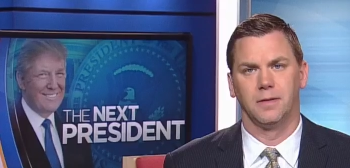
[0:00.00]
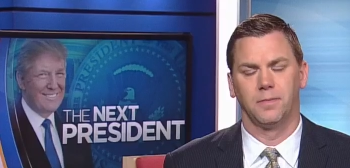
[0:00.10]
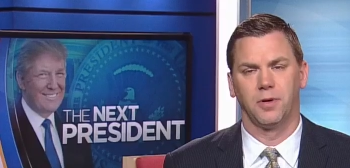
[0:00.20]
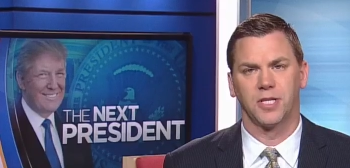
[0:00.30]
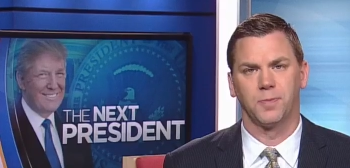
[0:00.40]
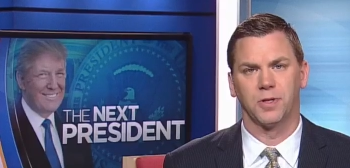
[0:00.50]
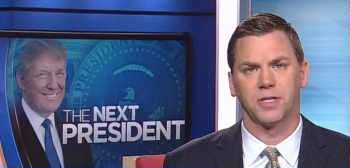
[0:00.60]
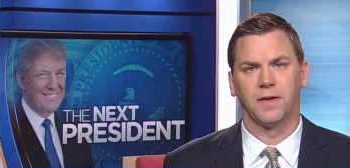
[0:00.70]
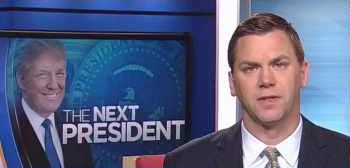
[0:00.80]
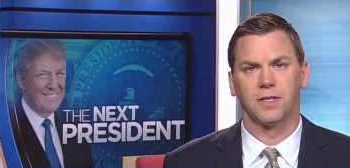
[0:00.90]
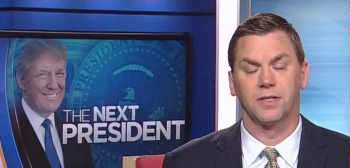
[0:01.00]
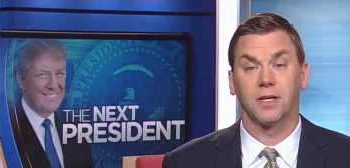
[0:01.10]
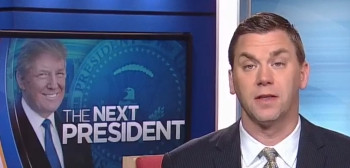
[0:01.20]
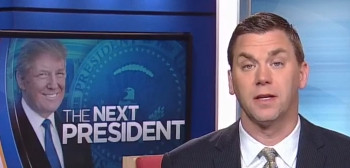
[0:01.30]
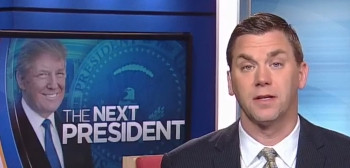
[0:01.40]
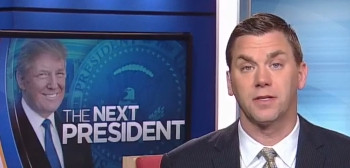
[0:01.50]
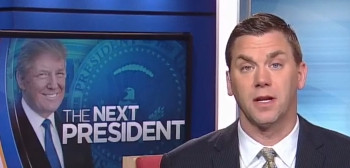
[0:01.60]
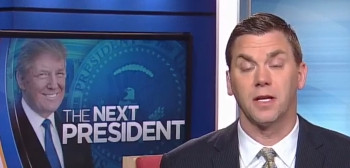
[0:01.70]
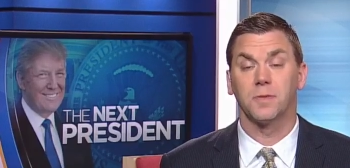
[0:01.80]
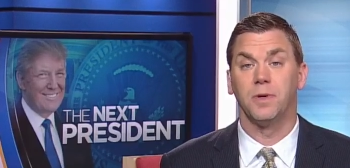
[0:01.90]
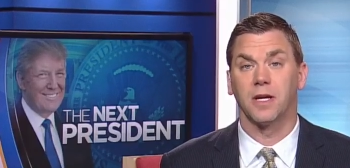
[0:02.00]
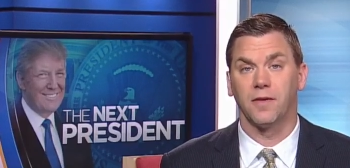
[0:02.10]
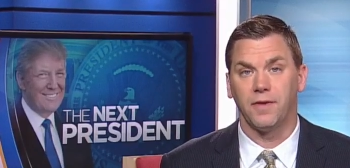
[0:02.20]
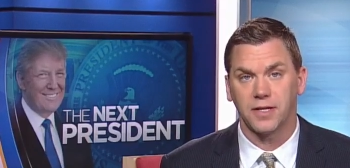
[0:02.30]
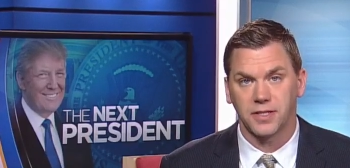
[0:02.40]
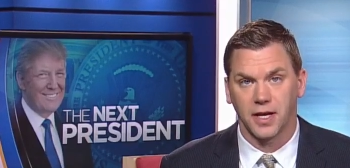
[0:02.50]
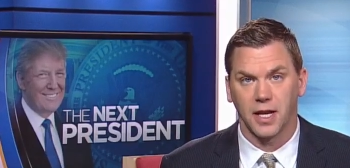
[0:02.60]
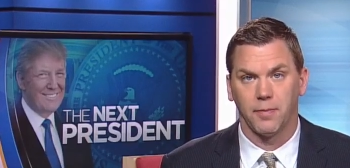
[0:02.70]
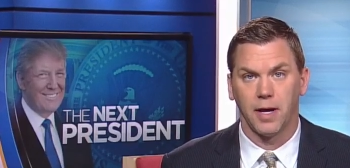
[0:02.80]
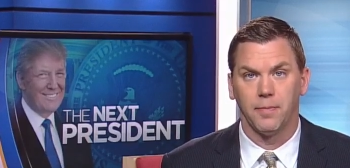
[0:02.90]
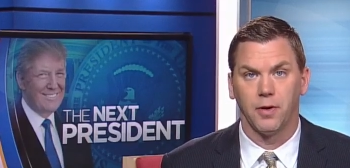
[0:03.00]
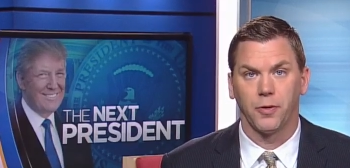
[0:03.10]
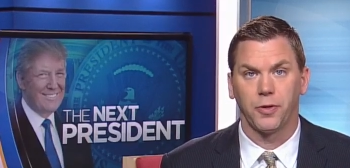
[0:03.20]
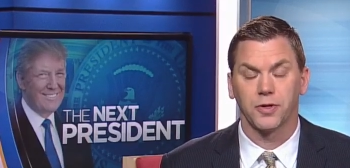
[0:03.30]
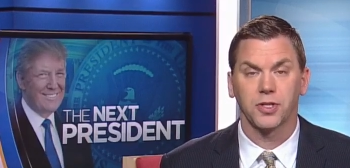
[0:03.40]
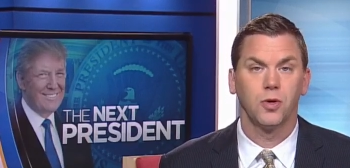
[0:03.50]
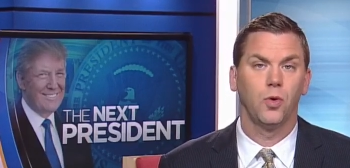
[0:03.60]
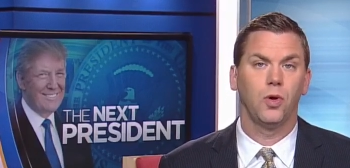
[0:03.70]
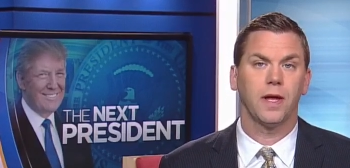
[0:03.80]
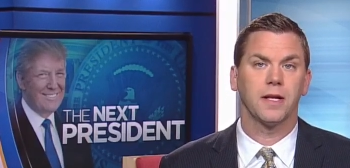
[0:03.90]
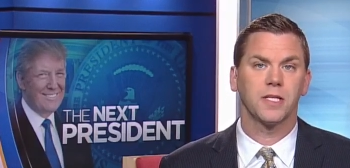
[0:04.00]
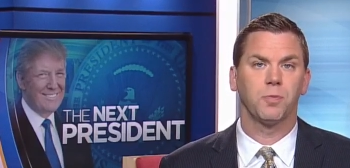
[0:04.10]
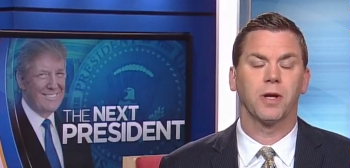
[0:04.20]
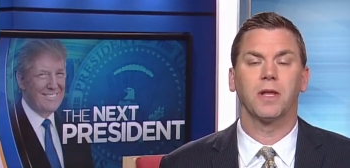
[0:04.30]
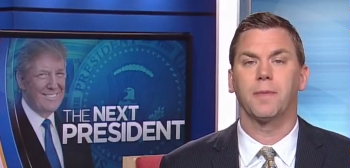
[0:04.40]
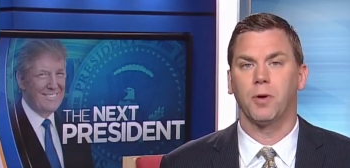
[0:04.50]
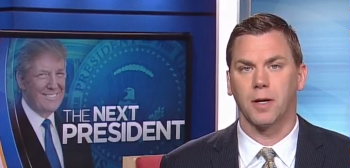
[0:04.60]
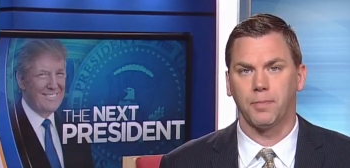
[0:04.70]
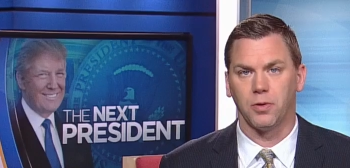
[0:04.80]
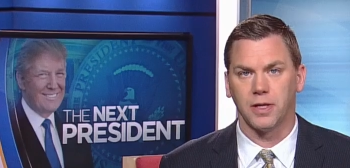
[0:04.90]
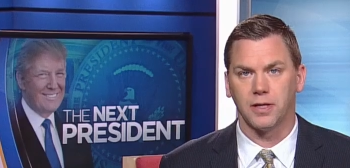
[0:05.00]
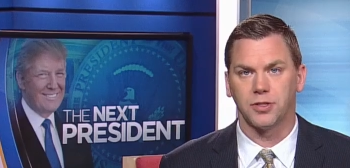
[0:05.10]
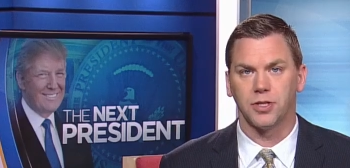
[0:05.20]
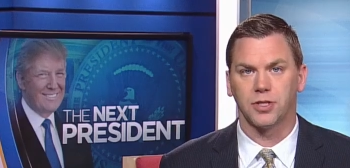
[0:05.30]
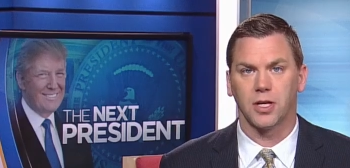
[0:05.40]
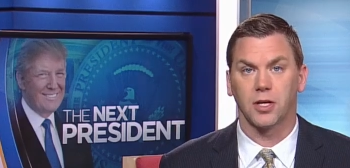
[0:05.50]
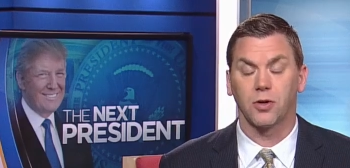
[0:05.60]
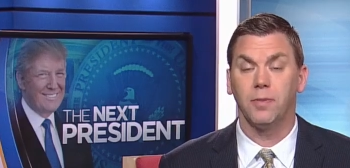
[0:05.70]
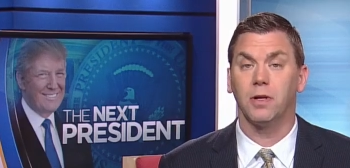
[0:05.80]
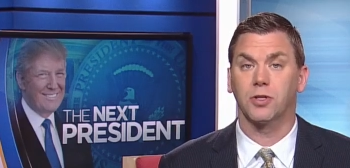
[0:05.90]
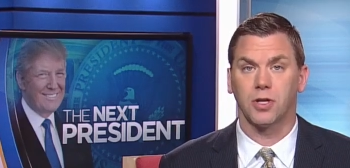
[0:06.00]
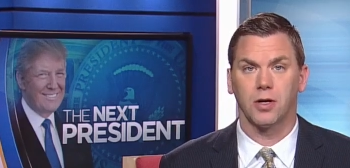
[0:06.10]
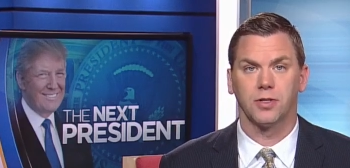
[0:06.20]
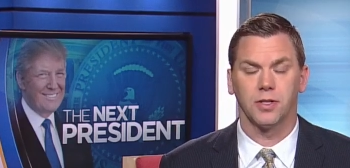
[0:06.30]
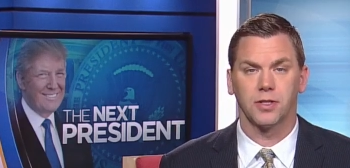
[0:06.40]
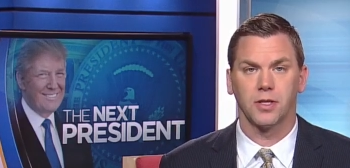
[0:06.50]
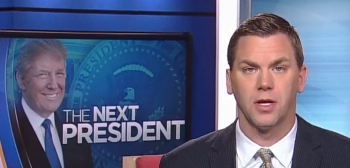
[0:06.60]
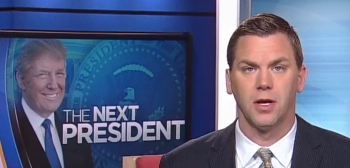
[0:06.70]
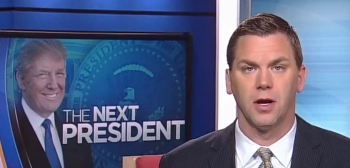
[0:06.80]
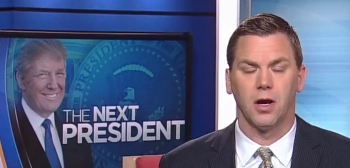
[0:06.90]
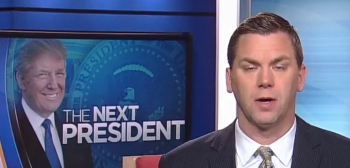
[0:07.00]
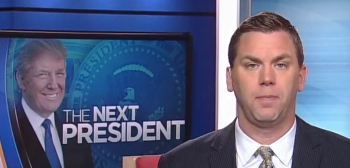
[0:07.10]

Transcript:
Speaker 1: Principal Stevenson said the incident is being investigated by both the school and Spring Lake Park Police. She said criminal charges are